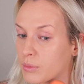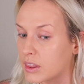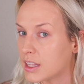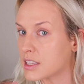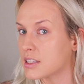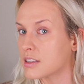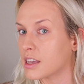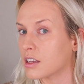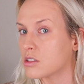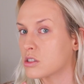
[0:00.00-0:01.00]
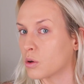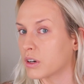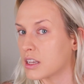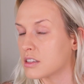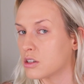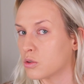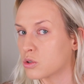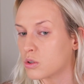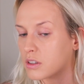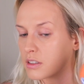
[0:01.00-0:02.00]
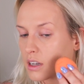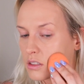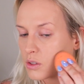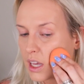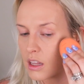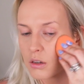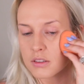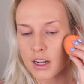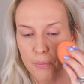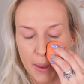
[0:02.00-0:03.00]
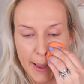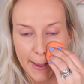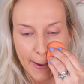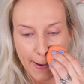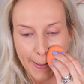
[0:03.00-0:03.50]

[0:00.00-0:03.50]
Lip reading: But this is like so nice and neutral. It's not too yellow, it's not pink.